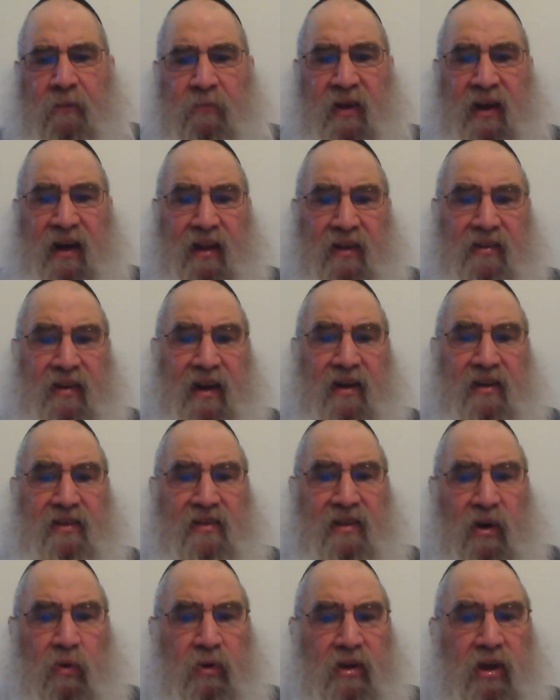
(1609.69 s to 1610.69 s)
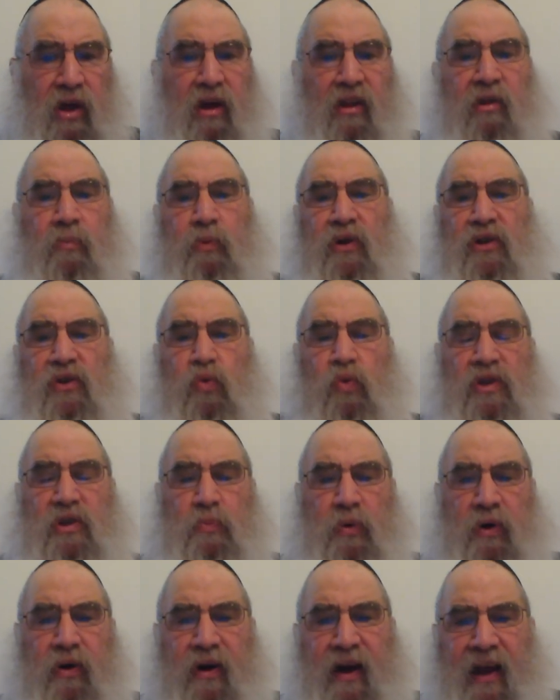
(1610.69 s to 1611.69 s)
And Alderazel, when the other person was
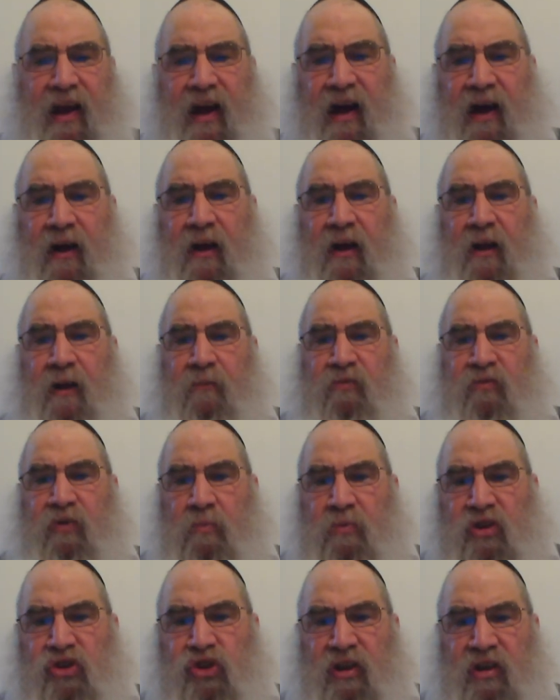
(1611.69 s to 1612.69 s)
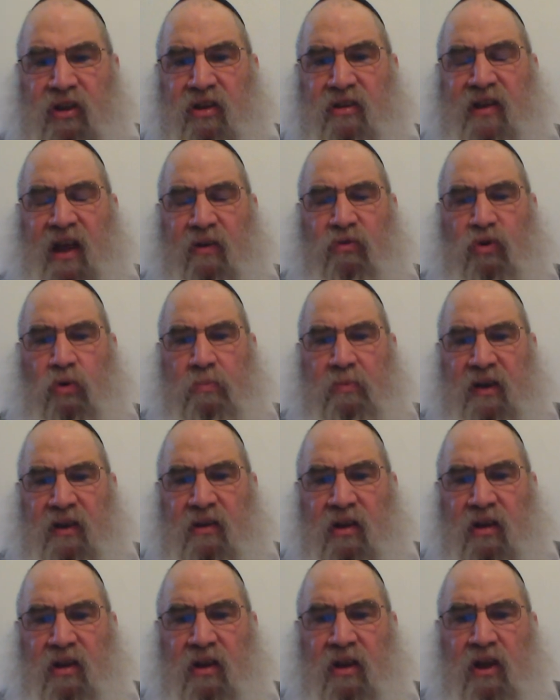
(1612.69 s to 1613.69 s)
Pireya from the Shidatev
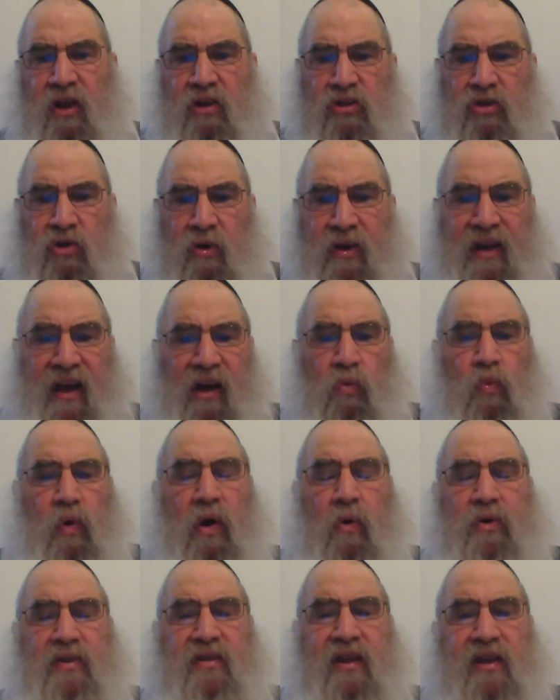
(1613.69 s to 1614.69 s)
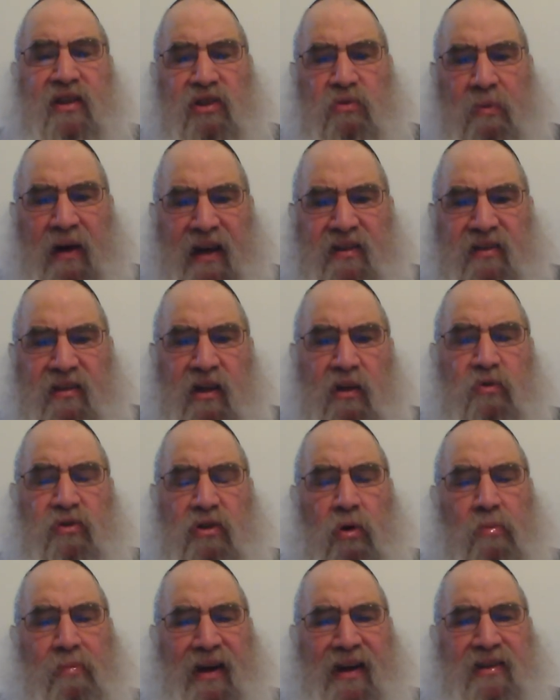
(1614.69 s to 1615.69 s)
Omigdal, so again, where was his Maisa? There was
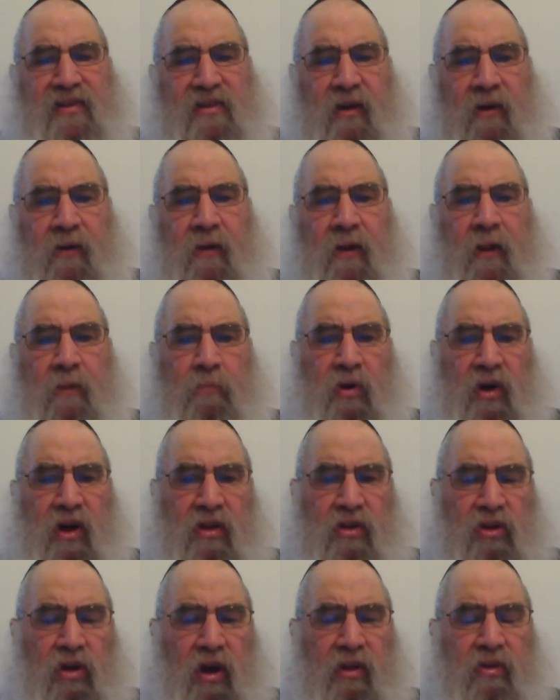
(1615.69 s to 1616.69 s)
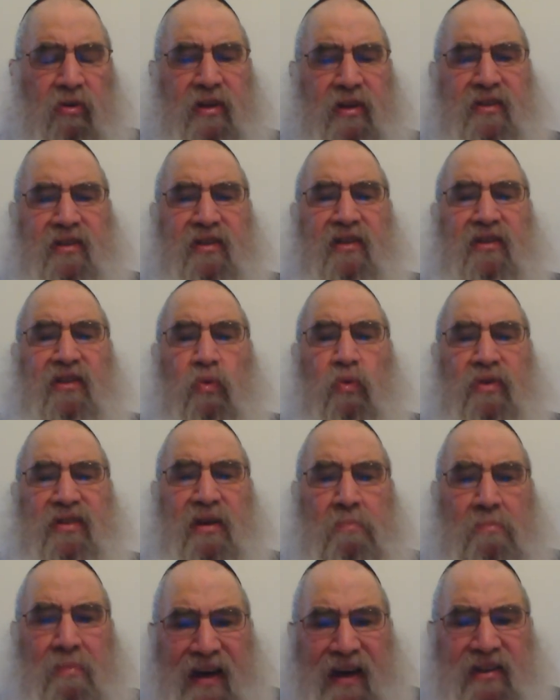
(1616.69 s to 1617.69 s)
no Maisa. But on the other hand, since it was a
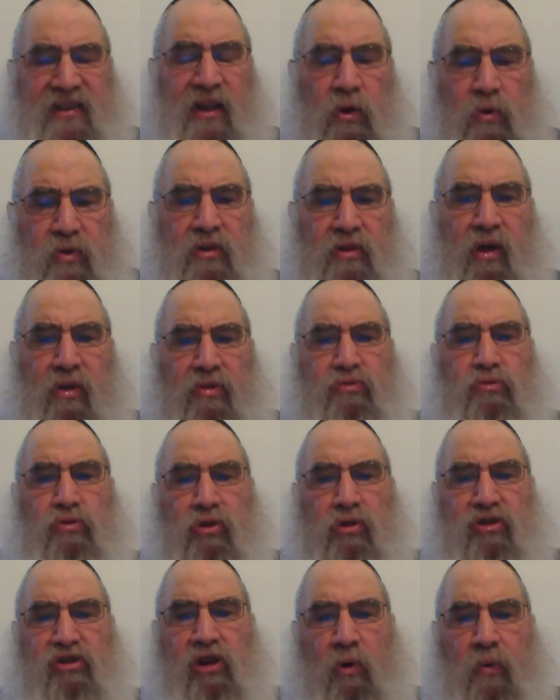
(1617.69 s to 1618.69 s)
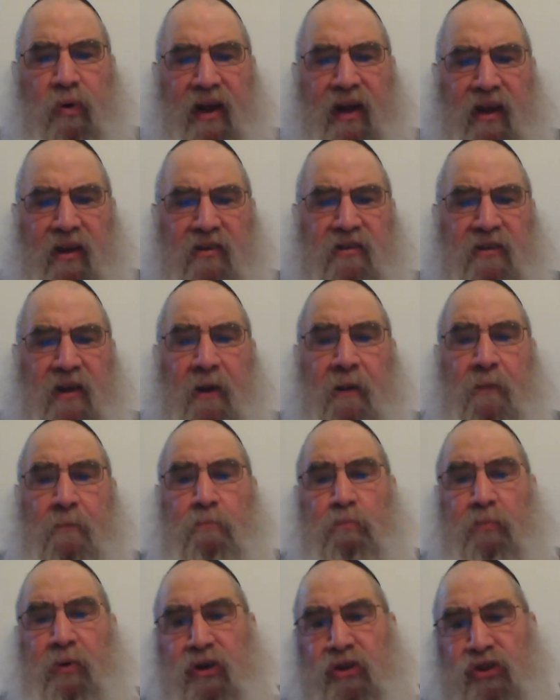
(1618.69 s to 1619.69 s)
Maisa that was done through someone else,
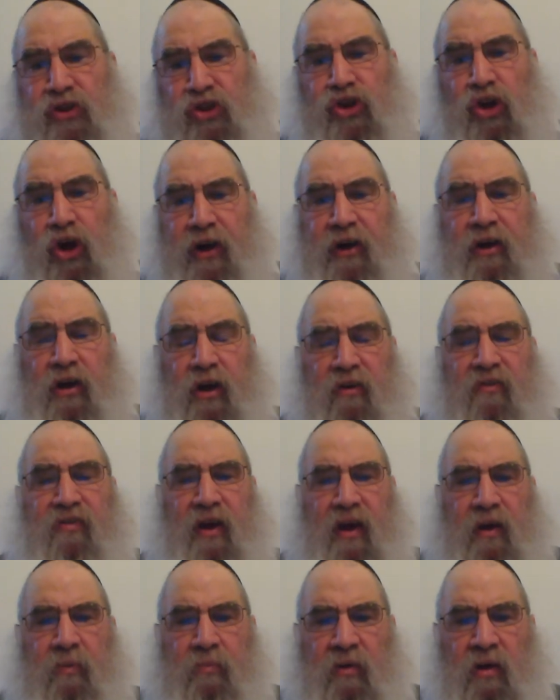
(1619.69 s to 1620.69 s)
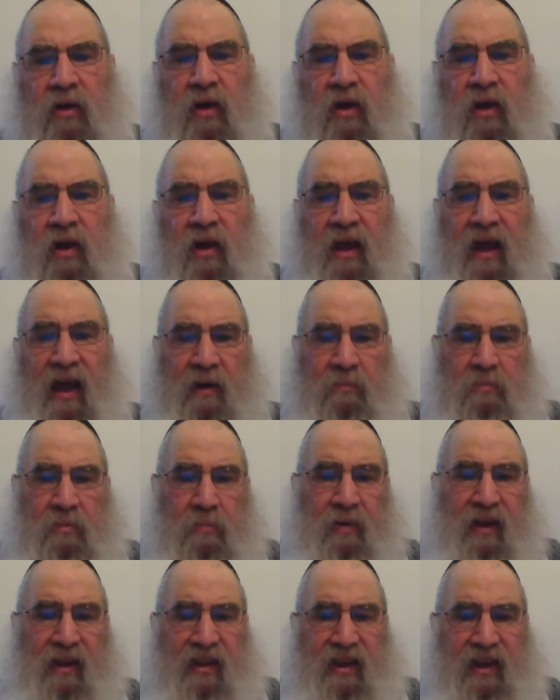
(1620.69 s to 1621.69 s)
Birtsoini of him, and
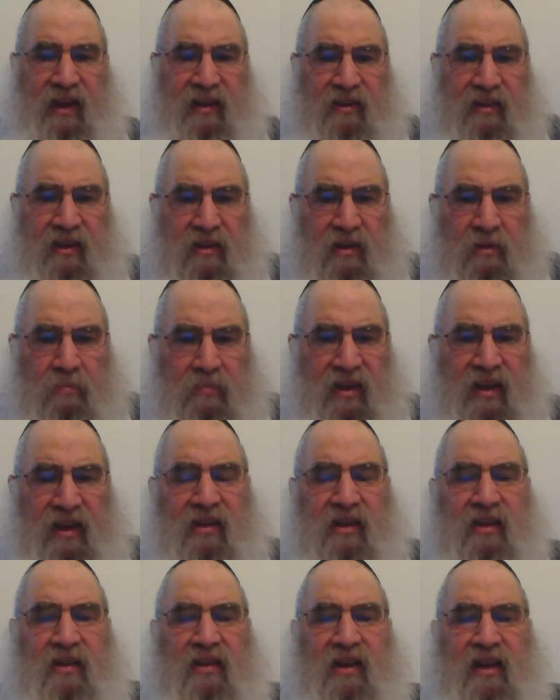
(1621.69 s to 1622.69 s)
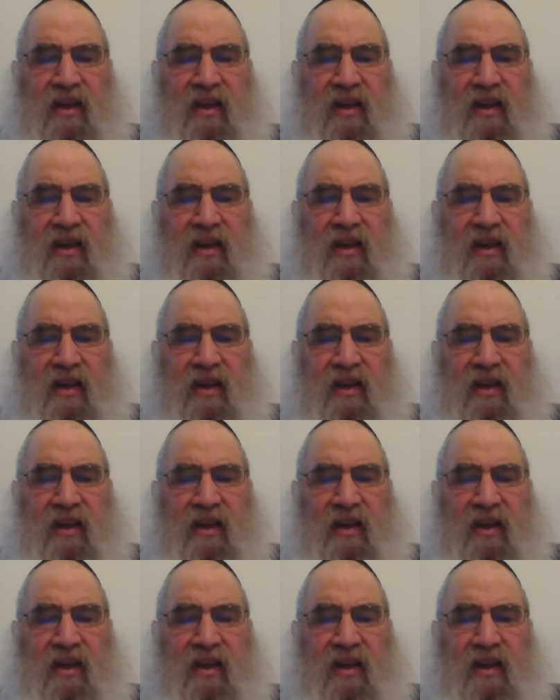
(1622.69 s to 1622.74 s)
Mimel, he did the